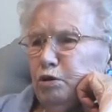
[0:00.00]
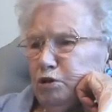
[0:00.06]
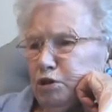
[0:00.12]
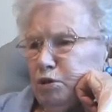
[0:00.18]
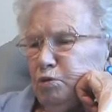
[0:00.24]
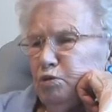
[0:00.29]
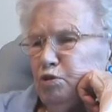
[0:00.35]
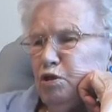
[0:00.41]
She
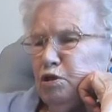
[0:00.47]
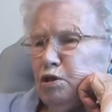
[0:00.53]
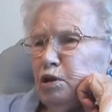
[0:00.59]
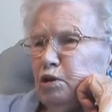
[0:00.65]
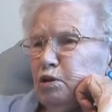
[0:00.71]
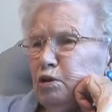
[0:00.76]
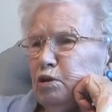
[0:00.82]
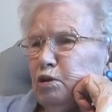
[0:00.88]
was just a
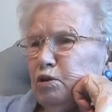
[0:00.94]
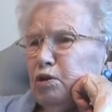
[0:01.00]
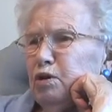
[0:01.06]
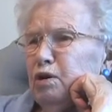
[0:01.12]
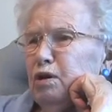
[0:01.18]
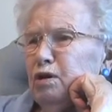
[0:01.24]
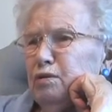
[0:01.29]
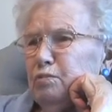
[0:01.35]
little
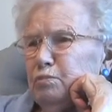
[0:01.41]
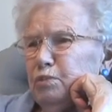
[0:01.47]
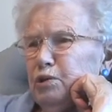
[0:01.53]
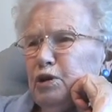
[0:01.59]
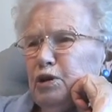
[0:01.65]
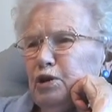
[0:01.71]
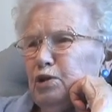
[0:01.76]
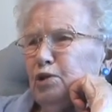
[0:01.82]
girl,
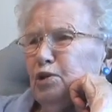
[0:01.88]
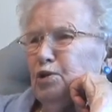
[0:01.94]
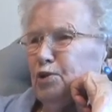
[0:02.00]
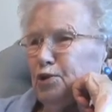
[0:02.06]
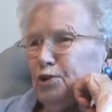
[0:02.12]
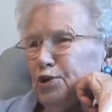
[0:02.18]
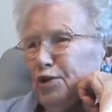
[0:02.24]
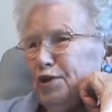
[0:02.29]
pretty little
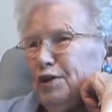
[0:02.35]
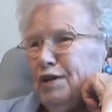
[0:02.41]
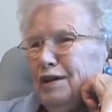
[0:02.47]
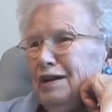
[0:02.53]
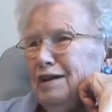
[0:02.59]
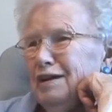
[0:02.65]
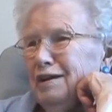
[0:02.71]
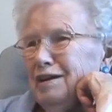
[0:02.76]
girl,
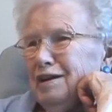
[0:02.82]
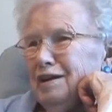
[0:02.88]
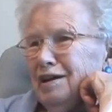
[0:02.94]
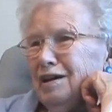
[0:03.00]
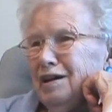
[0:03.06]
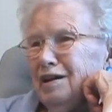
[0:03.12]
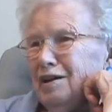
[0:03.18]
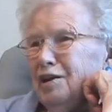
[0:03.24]

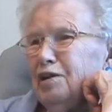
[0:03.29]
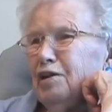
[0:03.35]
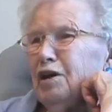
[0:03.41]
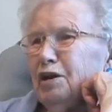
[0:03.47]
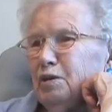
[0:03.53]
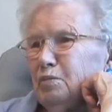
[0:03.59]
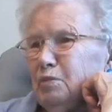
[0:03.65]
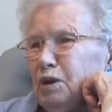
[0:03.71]
and he
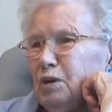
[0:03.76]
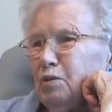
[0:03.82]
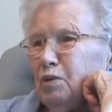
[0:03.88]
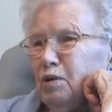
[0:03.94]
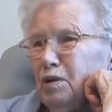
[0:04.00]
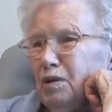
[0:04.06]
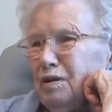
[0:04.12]
liked Mabel.